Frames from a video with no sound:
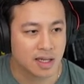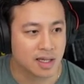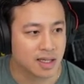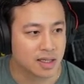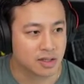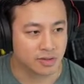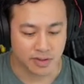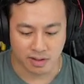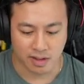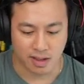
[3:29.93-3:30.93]
get too
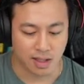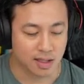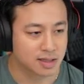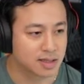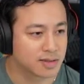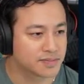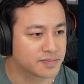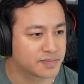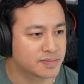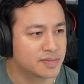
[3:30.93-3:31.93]
far in things.
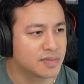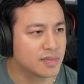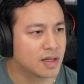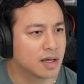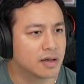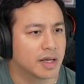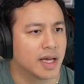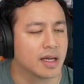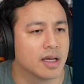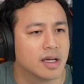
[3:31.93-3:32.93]

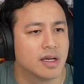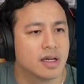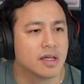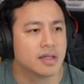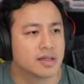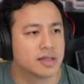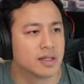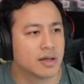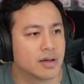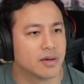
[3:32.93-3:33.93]
Okay,
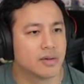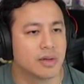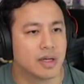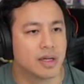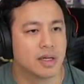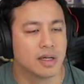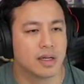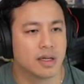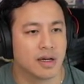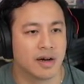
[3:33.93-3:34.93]
so
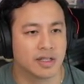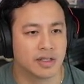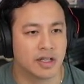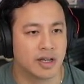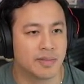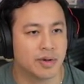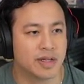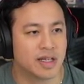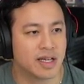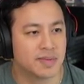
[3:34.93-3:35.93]
all right, so they're importing
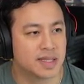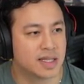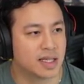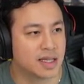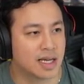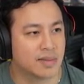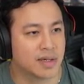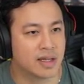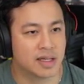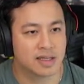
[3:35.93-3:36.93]
the Obsidian
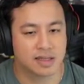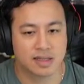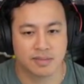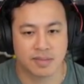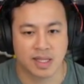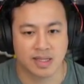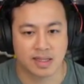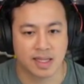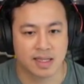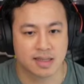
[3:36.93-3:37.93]
library. This makes
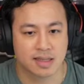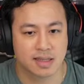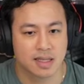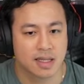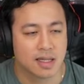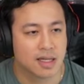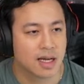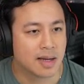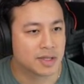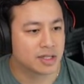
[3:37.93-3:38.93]
sense.
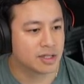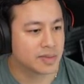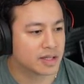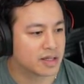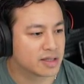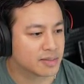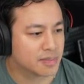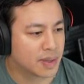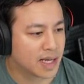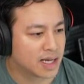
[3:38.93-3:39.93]
I'm assuming there's a
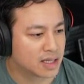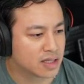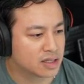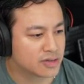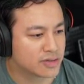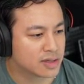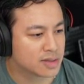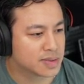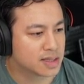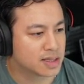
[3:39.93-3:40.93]
package for
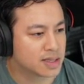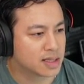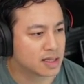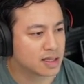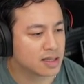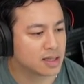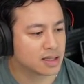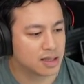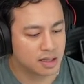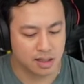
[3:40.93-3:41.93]
Obsidian
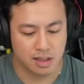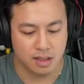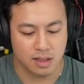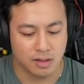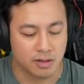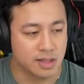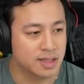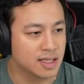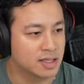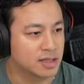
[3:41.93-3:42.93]
in here, or is
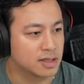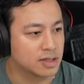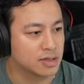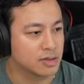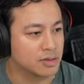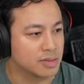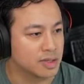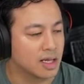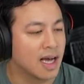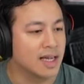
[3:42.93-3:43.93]
that just assumed?
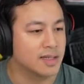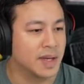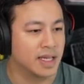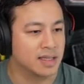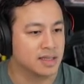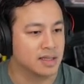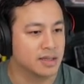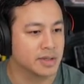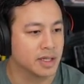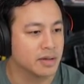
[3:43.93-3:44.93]
Ah, dependencies, here we go.